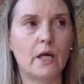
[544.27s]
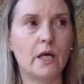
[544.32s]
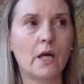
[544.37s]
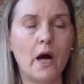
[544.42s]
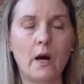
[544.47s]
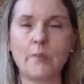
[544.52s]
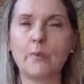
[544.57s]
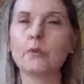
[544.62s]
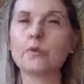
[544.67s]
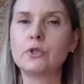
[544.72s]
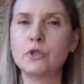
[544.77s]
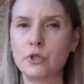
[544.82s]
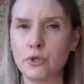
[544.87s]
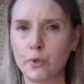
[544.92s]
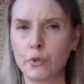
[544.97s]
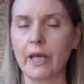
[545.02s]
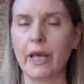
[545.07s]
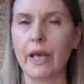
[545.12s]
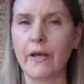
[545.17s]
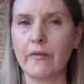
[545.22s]
couples do
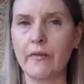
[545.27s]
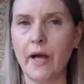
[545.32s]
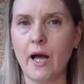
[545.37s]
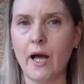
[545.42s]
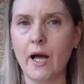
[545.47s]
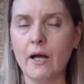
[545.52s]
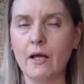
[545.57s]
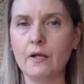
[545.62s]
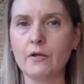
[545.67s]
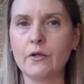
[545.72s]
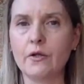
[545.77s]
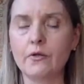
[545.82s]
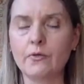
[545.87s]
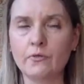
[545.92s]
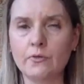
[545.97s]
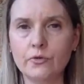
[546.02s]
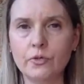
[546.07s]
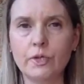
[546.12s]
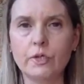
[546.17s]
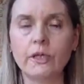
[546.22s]
get that, they
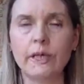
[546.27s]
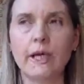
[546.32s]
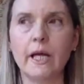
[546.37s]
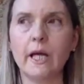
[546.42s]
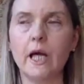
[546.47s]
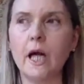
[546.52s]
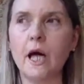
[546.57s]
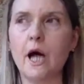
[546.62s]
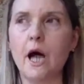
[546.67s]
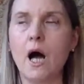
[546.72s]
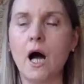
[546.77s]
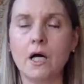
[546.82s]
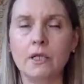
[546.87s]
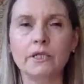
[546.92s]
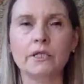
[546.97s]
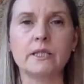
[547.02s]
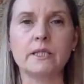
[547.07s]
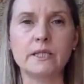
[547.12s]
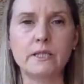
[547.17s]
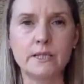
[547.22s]
really
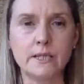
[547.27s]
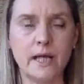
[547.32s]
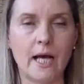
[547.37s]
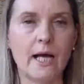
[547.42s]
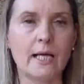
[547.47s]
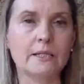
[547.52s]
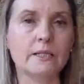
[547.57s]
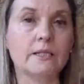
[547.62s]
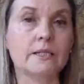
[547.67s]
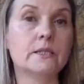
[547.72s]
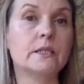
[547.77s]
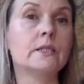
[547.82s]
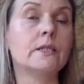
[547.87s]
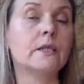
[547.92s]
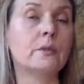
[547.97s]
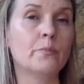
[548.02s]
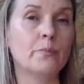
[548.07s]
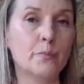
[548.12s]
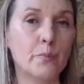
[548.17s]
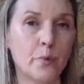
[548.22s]
understand the
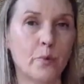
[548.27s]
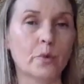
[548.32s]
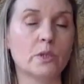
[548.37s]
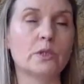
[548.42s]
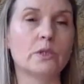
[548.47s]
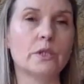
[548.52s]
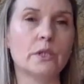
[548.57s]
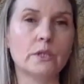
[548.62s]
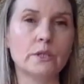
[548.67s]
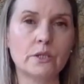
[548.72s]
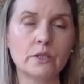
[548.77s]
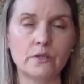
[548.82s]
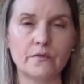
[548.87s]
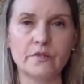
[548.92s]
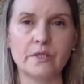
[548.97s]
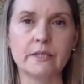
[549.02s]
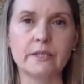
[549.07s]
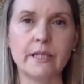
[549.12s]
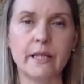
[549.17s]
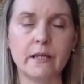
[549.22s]
importance of the
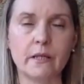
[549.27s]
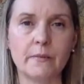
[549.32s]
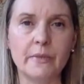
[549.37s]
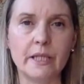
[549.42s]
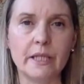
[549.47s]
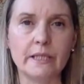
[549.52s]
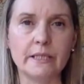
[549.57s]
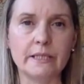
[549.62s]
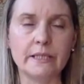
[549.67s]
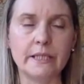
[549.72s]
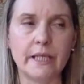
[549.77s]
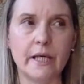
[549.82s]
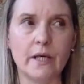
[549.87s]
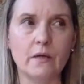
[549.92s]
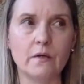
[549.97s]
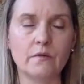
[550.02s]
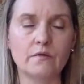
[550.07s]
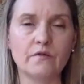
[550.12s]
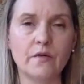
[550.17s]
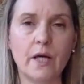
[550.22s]
ceremony
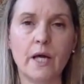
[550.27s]
itself.